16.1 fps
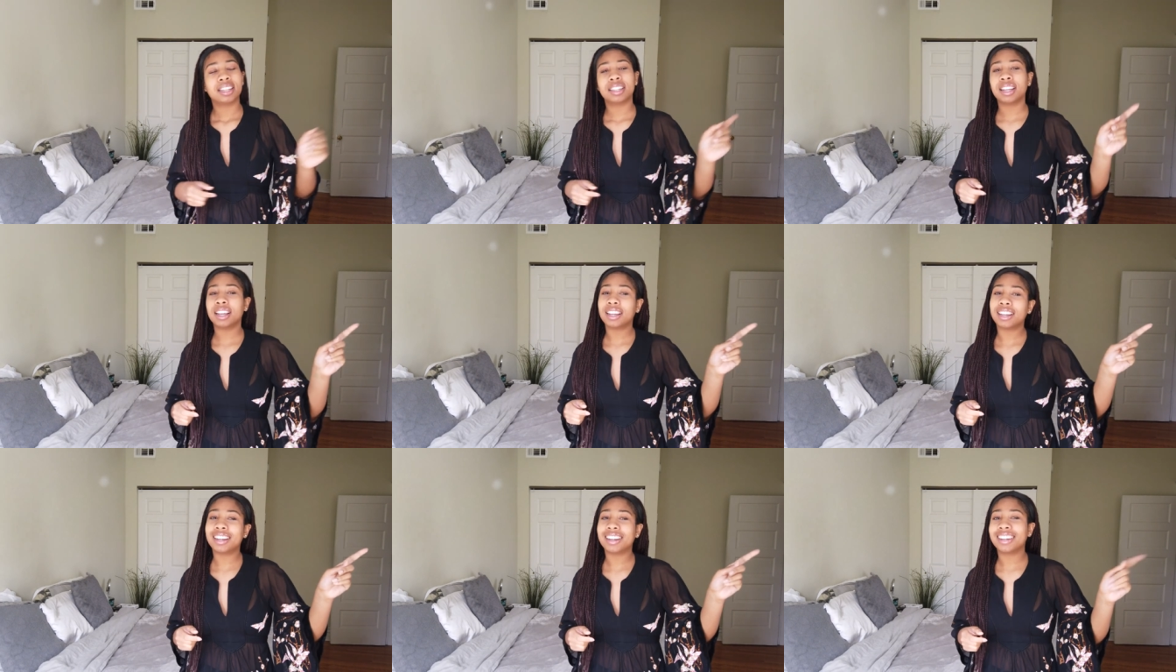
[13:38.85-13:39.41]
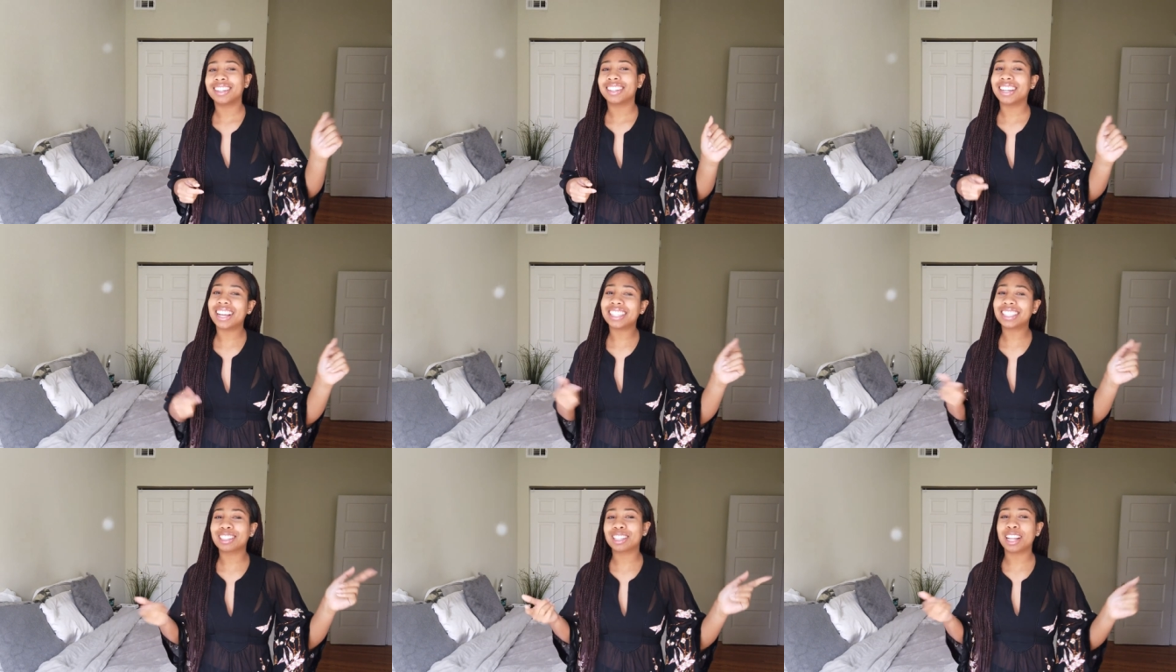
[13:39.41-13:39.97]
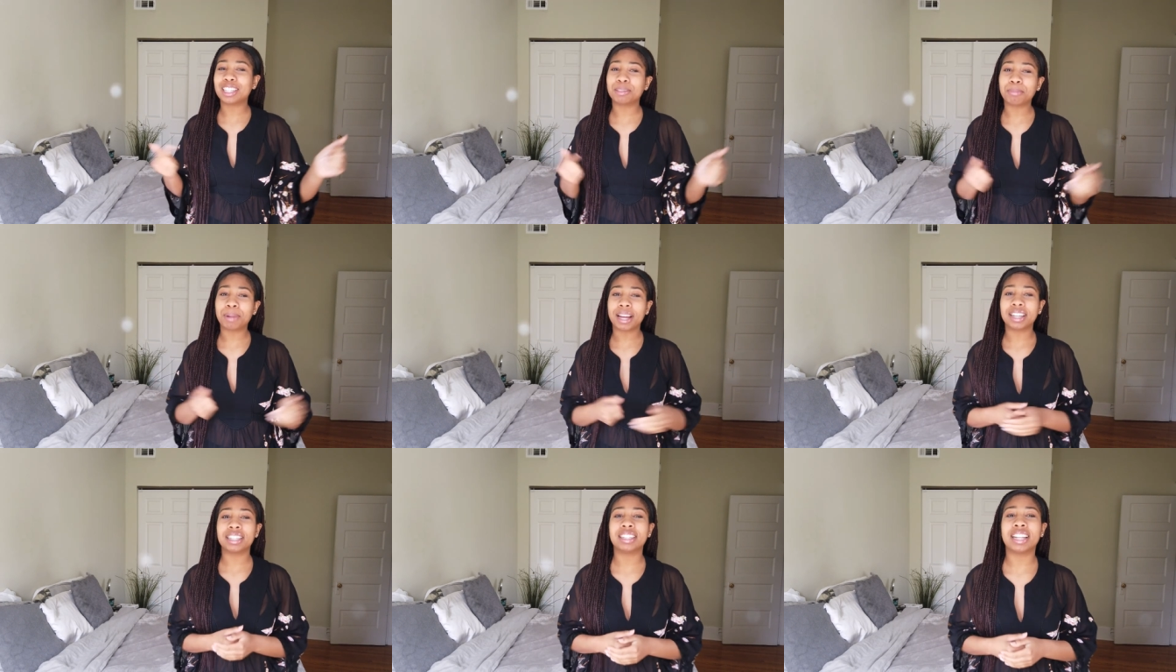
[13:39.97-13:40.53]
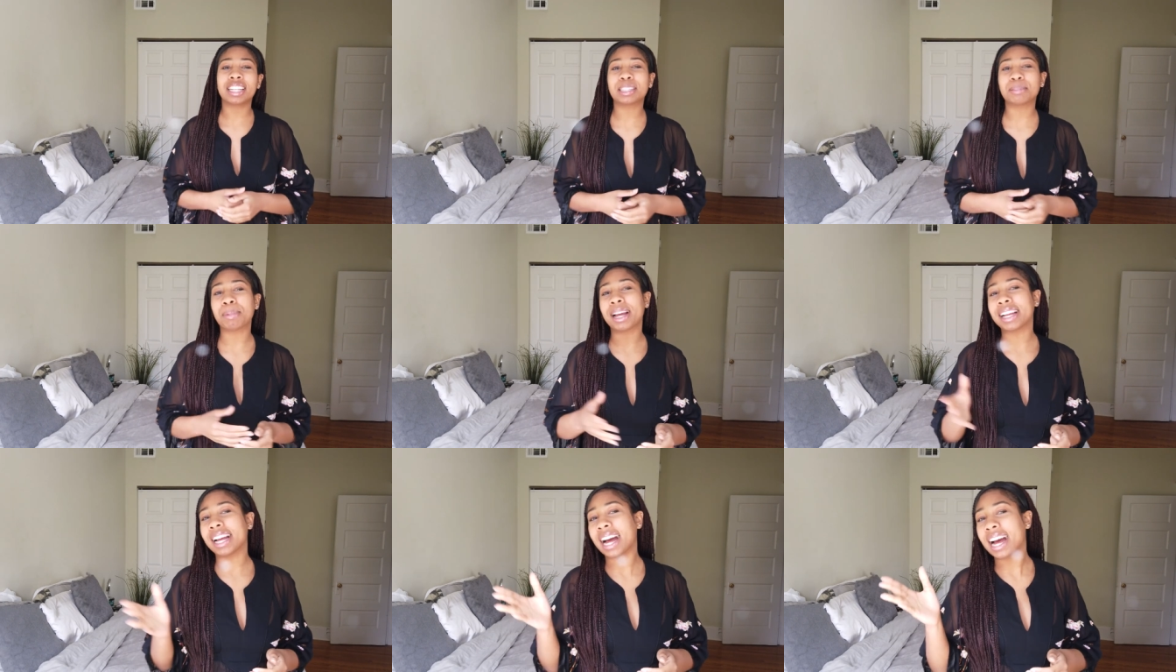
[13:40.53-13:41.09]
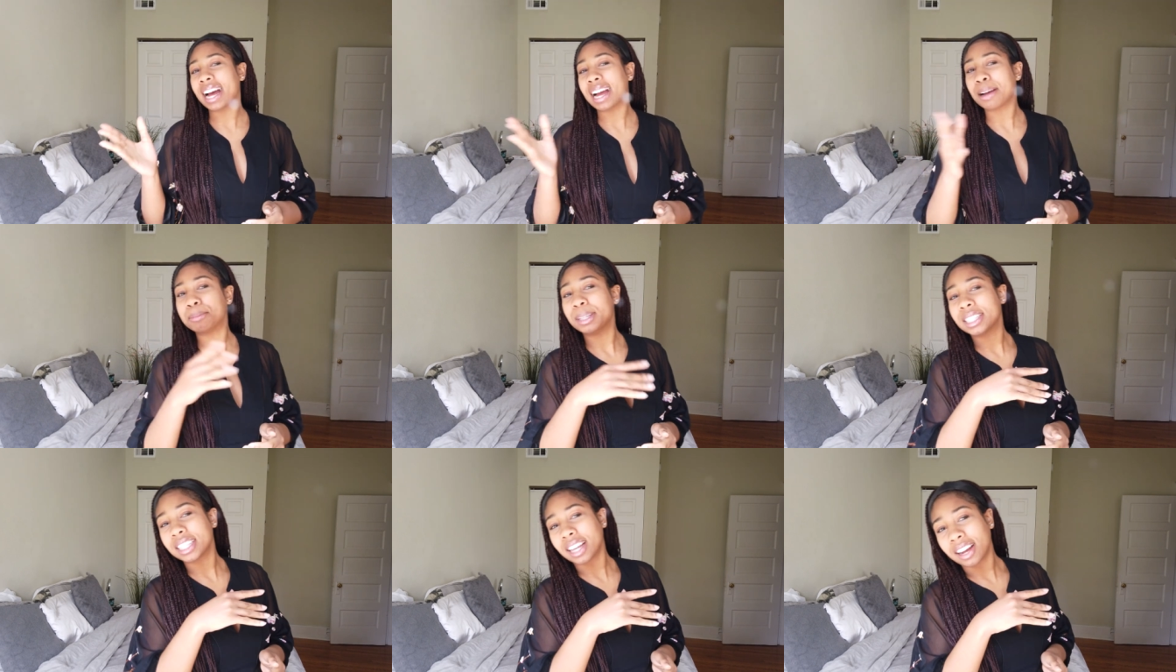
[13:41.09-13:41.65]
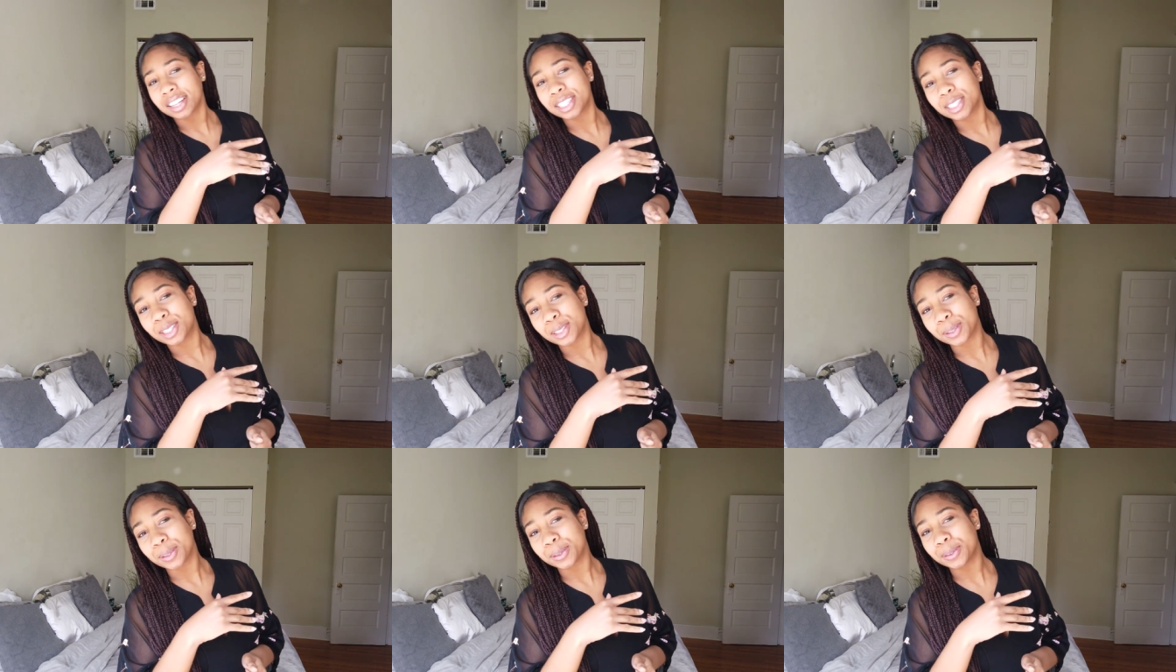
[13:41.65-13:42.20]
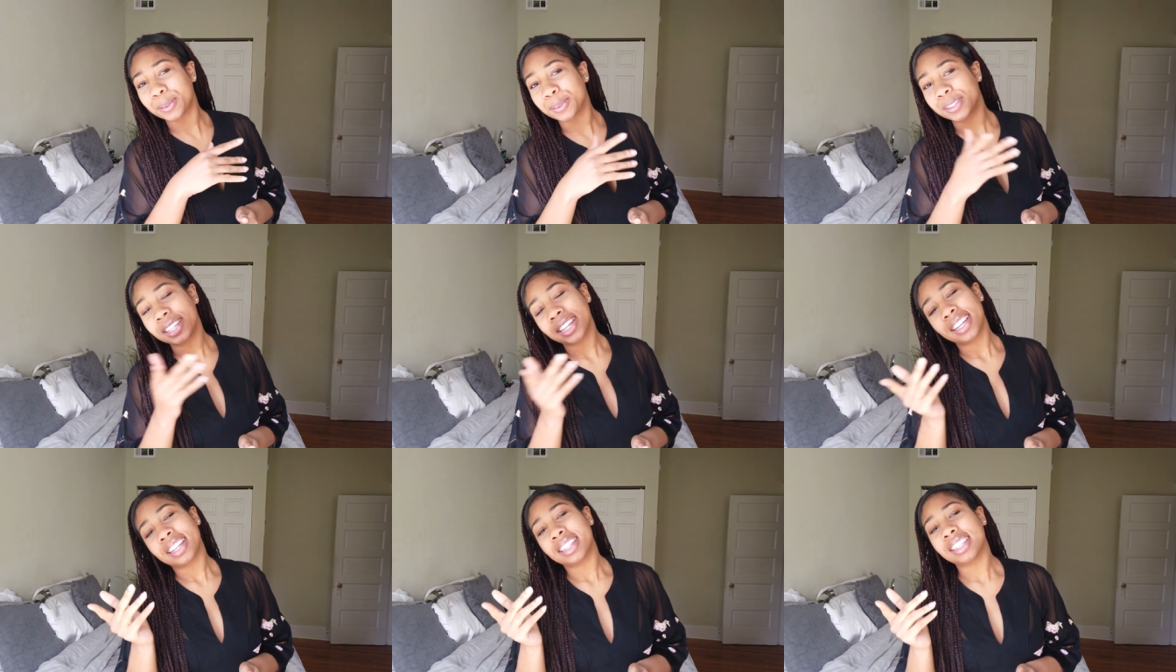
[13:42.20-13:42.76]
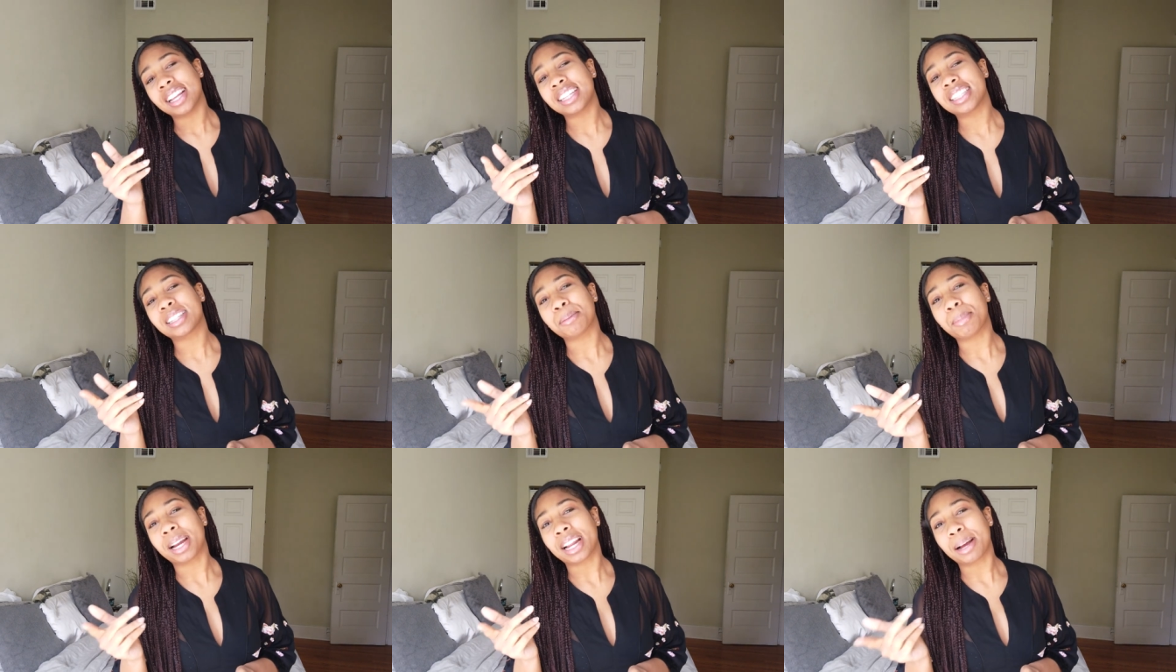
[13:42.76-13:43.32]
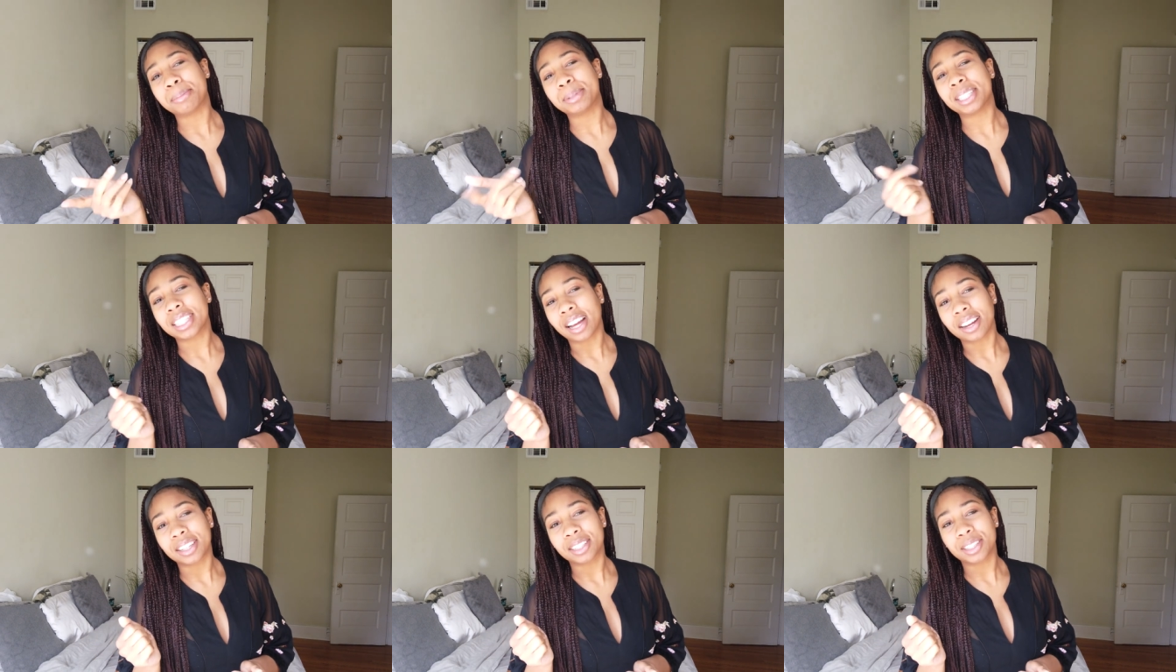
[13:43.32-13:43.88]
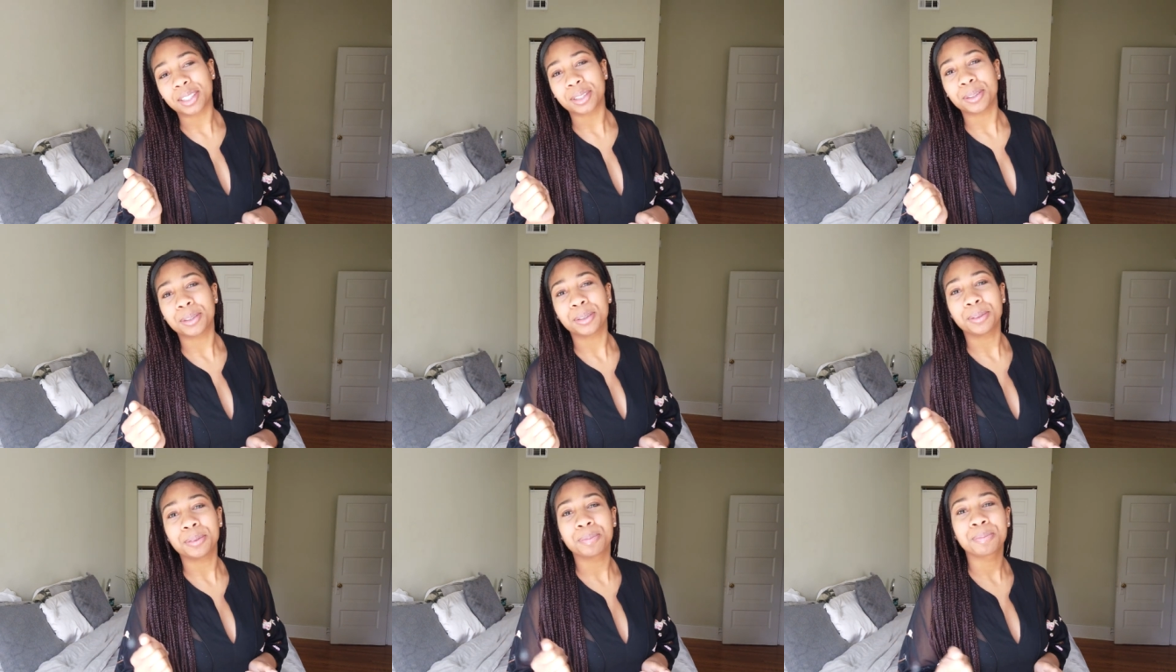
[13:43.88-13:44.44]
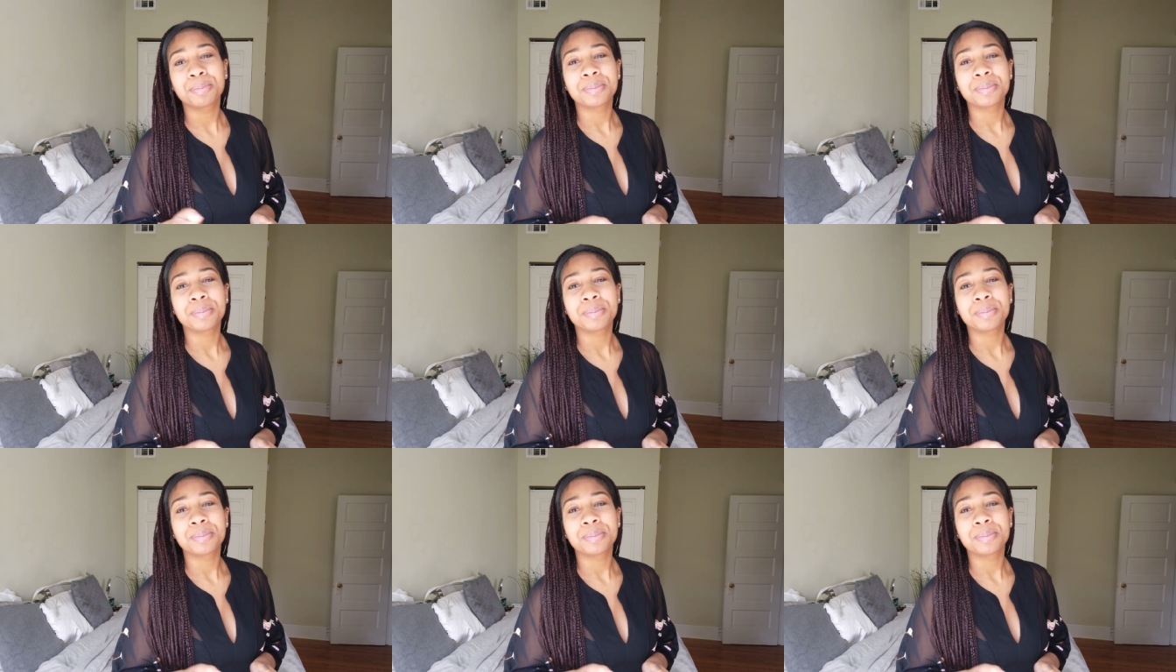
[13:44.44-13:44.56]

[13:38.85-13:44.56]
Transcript: yeah, that's that's my that's my guy I've been talking to. That's somebody I've been talking to.